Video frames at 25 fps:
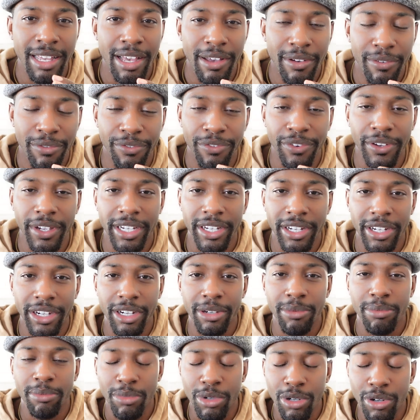figure,
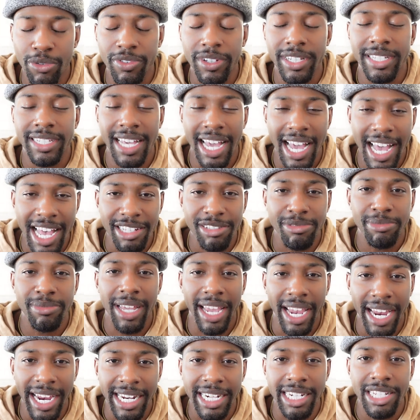movie guys from the
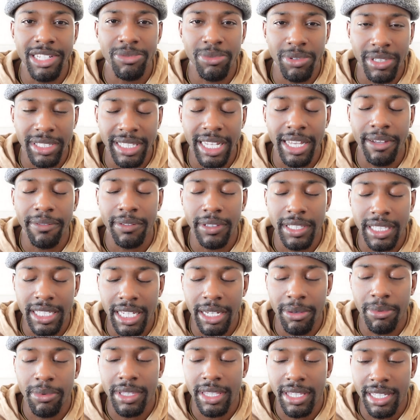80s would definitely
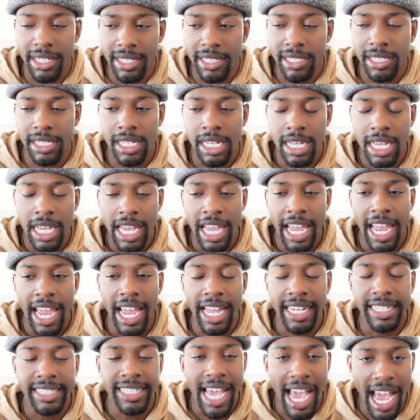get with this.
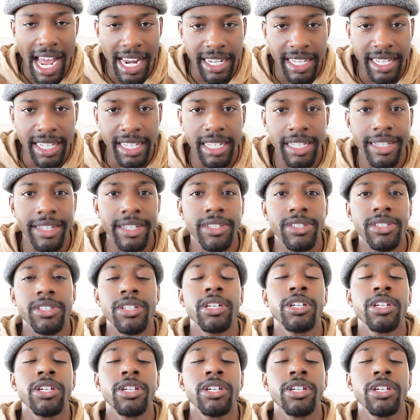And that is